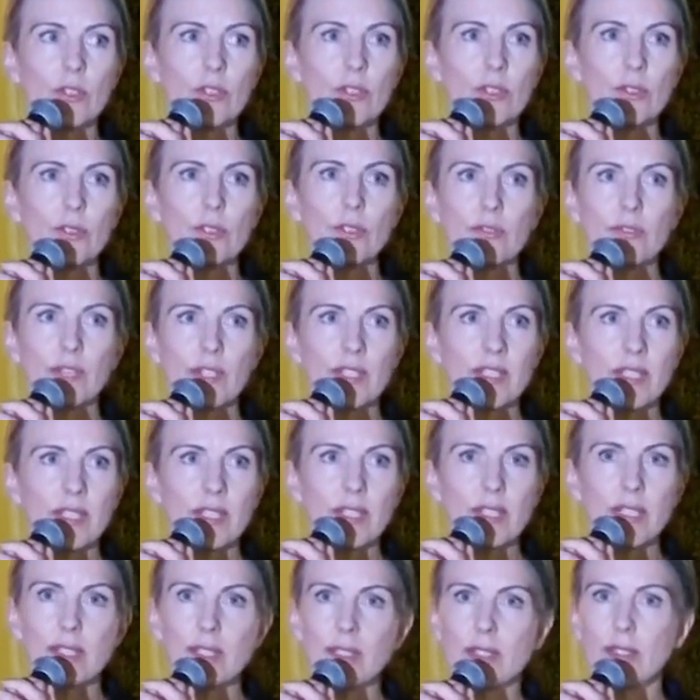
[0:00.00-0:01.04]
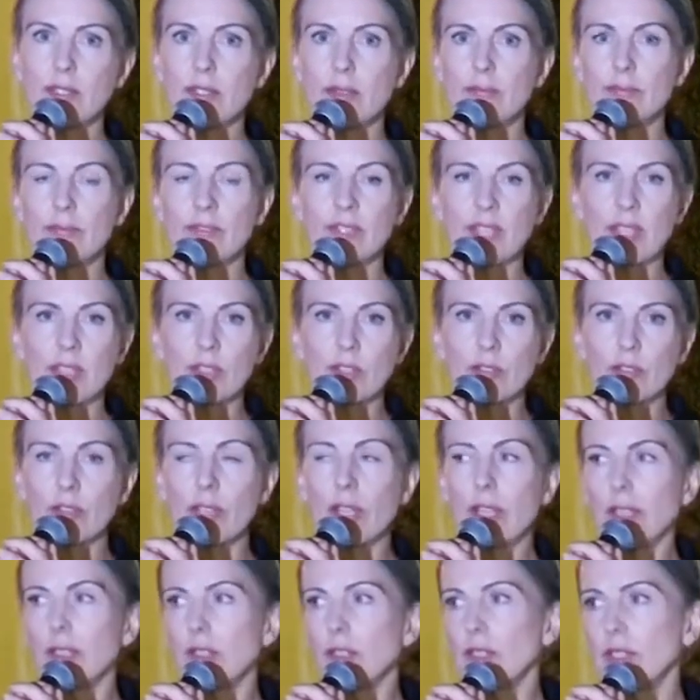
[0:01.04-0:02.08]
to defending his son's
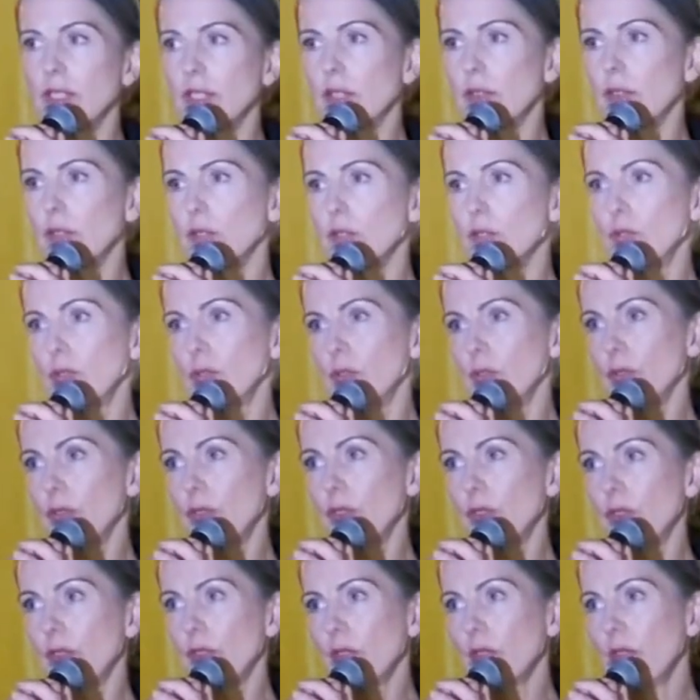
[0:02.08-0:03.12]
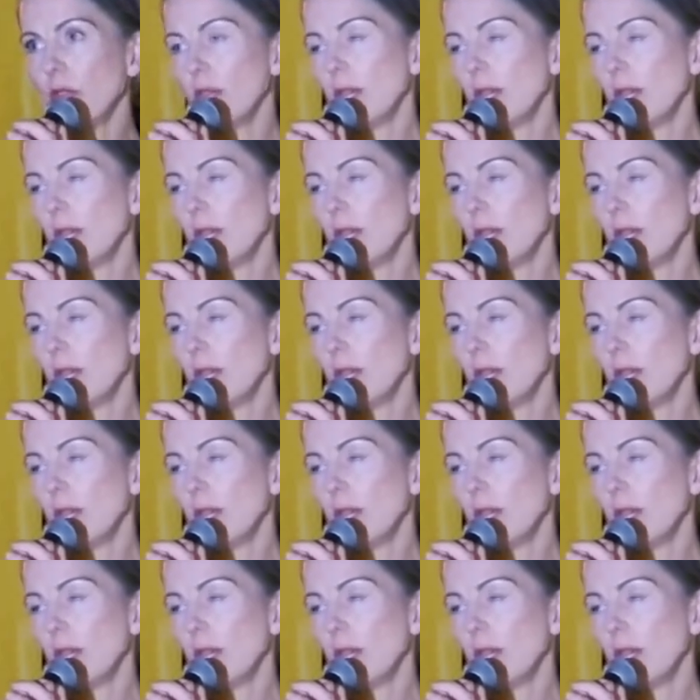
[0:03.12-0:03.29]
right to tell the truth.